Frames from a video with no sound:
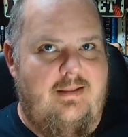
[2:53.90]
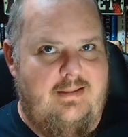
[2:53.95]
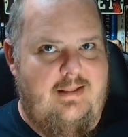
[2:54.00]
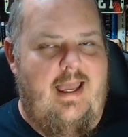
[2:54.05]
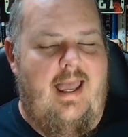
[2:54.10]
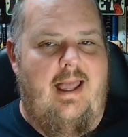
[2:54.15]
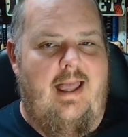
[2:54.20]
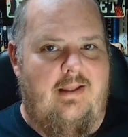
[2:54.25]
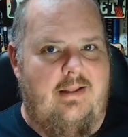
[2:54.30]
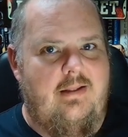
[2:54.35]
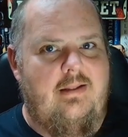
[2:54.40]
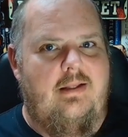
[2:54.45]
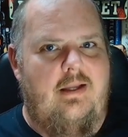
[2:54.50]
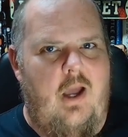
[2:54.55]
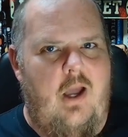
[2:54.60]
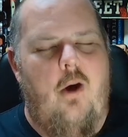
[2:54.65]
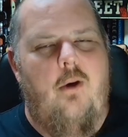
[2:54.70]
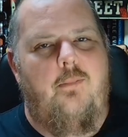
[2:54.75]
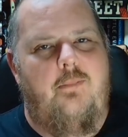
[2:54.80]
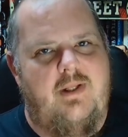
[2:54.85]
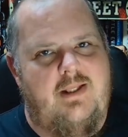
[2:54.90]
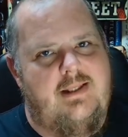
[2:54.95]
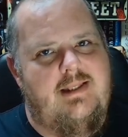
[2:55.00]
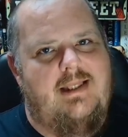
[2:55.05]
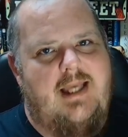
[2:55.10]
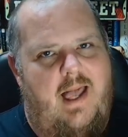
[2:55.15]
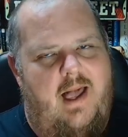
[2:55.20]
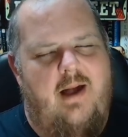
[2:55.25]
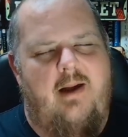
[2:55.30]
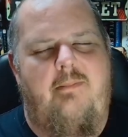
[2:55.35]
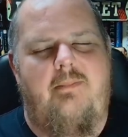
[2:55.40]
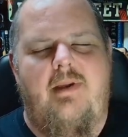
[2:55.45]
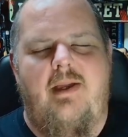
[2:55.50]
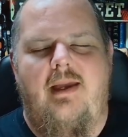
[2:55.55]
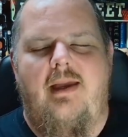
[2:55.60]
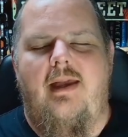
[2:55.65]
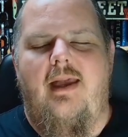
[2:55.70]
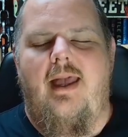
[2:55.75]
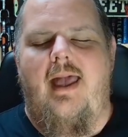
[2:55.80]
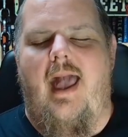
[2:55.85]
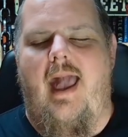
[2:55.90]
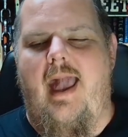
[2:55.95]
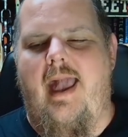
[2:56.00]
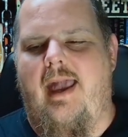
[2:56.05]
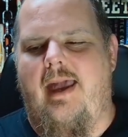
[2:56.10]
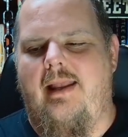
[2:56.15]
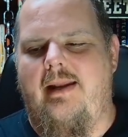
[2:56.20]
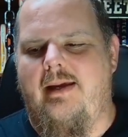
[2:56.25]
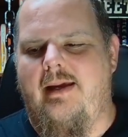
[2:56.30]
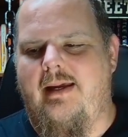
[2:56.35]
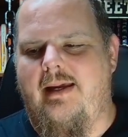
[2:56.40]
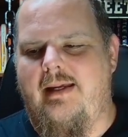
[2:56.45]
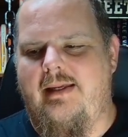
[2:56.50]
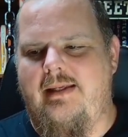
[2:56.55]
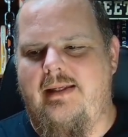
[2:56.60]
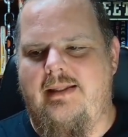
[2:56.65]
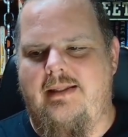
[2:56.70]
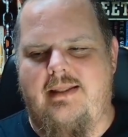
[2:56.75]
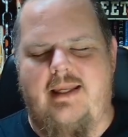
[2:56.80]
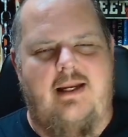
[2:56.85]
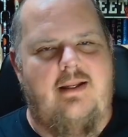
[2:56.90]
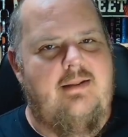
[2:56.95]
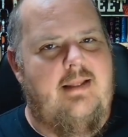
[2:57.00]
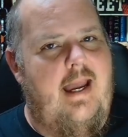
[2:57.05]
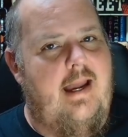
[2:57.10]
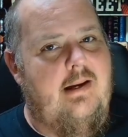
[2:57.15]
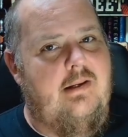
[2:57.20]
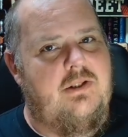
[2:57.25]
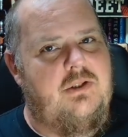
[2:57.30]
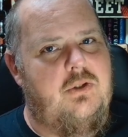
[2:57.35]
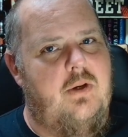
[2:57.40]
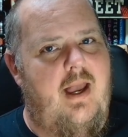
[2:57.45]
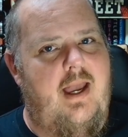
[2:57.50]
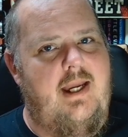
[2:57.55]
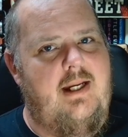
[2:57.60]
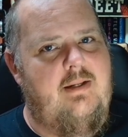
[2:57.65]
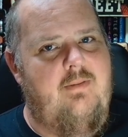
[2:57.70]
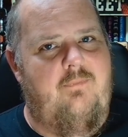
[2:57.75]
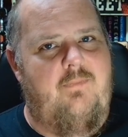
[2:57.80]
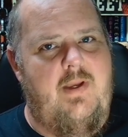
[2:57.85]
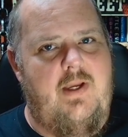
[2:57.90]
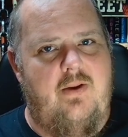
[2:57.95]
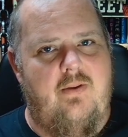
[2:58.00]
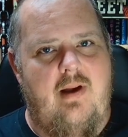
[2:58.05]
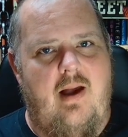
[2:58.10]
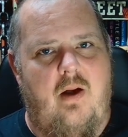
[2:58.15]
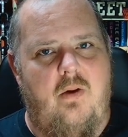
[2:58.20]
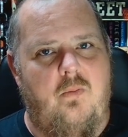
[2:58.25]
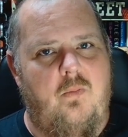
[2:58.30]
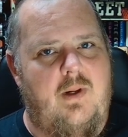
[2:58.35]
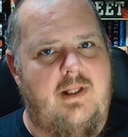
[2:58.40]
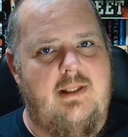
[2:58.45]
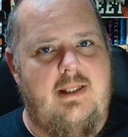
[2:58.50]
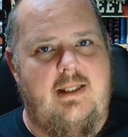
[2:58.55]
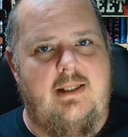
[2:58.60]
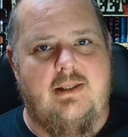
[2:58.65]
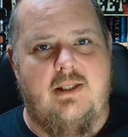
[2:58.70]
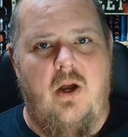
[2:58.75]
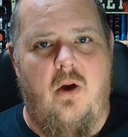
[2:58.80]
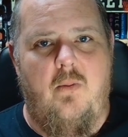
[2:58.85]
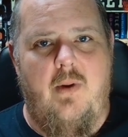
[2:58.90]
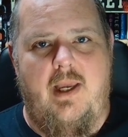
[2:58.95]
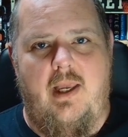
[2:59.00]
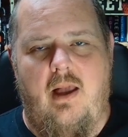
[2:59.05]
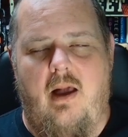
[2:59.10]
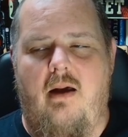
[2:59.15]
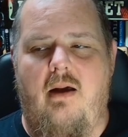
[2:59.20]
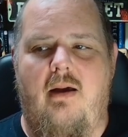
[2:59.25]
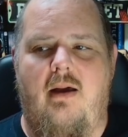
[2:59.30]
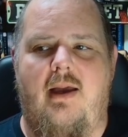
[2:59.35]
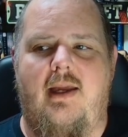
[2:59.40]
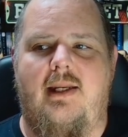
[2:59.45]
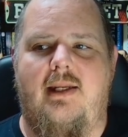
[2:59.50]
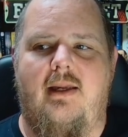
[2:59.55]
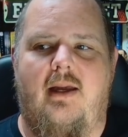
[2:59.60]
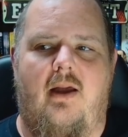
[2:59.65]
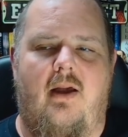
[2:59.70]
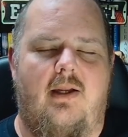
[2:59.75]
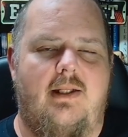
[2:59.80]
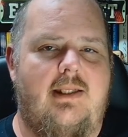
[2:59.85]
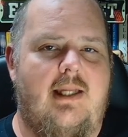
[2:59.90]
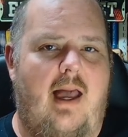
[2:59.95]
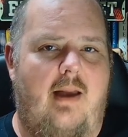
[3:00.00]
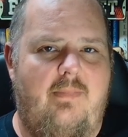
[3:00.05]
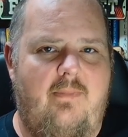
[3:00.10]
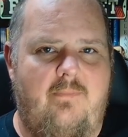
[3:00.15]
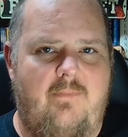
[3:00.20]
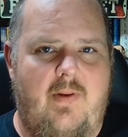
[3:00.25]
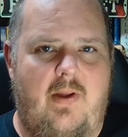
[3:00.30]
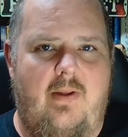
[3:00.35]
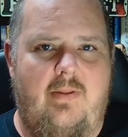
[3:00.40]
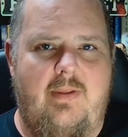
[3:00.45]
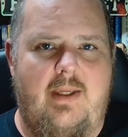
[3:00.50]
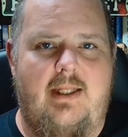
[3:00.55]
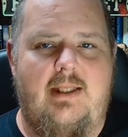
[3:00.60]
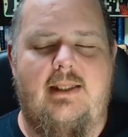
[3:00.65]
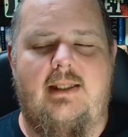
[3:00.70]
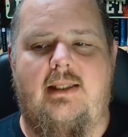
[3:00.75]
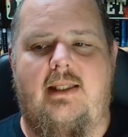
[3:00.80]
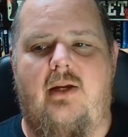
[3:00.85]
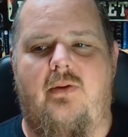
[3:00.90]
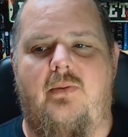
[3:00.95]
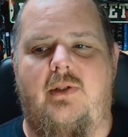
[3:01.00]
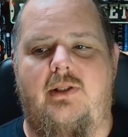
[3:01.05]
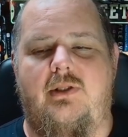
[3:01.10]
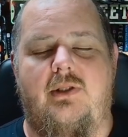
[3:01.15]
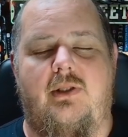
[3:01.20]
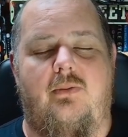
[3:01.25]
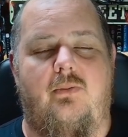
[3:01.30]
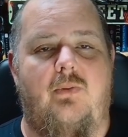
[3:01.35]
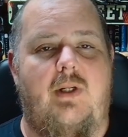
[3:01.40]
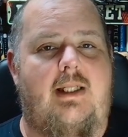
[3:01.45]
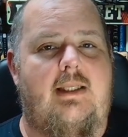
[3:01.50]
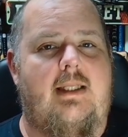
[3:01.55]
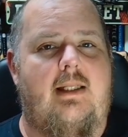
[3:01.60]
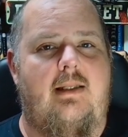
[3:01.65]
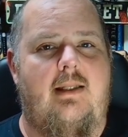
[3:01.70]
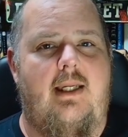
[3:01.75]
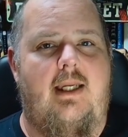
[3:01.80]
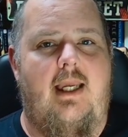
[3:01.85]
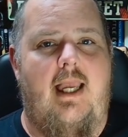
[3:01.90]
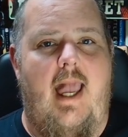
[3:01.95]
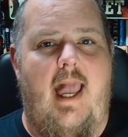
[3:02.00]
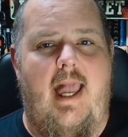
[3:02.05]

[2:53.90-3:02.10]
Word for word: hell opens up, and uh, they, they are trying to figure out what is going on. On top of all this, there was recently